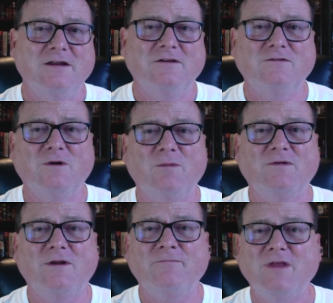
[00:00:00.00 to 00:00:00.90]

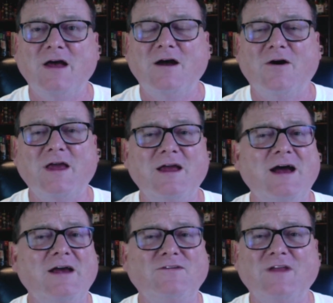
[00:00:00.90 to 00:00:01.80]
description. Okay,
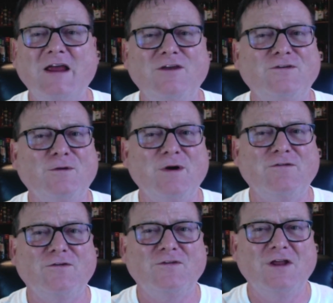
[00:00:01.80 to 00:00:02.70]
guys, thank you so much
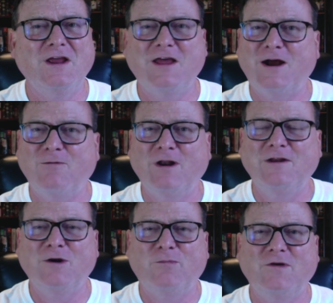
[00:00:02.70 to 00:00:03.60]
for sending it. I really
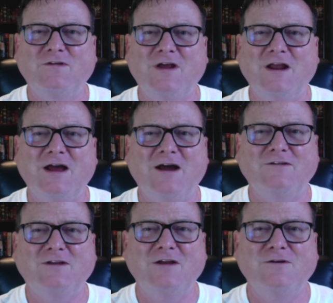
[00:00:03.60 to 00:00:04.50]
do appreciate it.
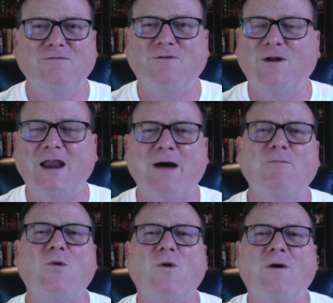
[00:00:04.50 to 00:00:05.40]
Guys, stay tuned for a lot
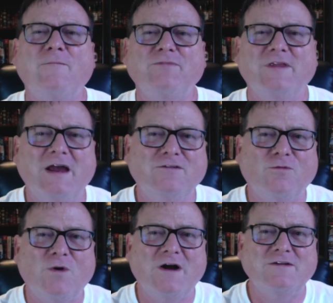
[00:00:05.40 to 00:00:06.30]
more. Thanks for
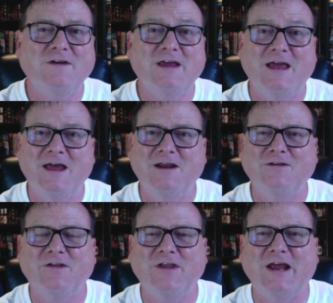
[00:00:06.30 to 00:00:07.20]
watching. And
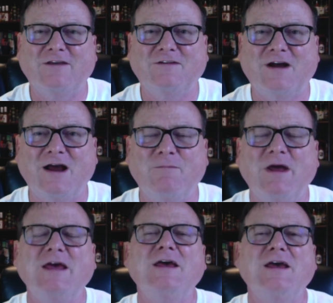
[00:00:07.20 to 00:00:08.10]
until the next time,
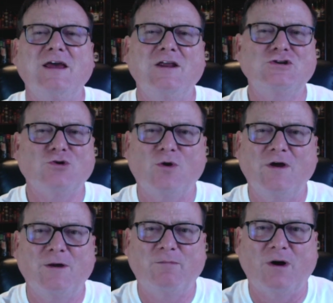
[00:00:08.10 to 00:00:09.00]
enjoy
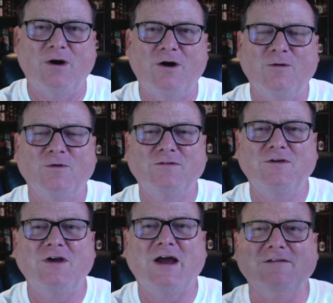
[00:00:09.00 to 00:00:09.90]
the burn. We'll see
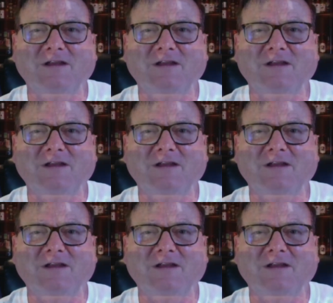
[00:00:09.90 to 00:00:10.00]
you guys